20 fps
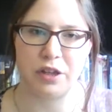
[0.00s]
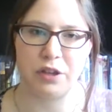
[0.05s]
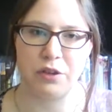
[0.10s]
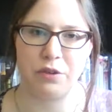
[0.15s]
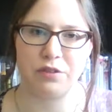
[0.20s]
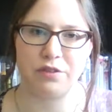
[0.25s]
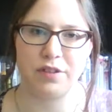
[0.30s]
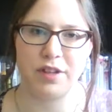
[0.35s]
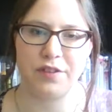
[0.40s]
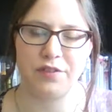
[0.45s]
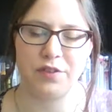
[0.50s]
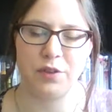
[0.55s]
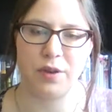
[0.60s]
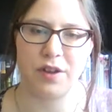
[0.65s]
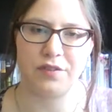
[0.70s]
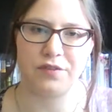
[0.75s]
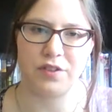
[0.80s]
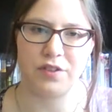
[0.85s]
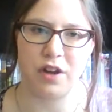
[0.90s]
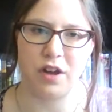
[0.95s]
you if you
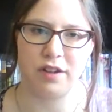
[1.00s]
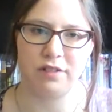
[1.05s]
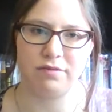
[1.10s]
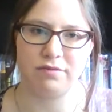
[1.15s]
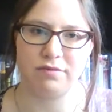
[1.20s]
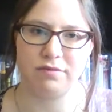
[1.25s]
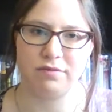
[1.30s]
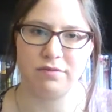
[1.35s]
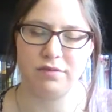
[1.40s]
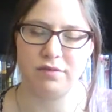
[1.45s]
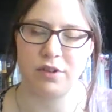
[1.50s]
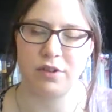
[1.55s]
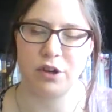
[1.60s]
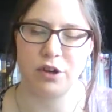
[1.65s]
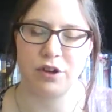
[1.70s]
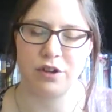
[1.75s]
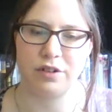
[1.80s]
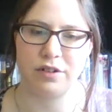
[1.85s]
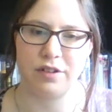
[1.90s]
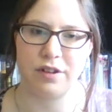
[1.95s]
have not
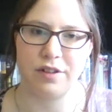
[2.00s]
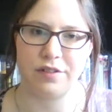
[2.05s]
heard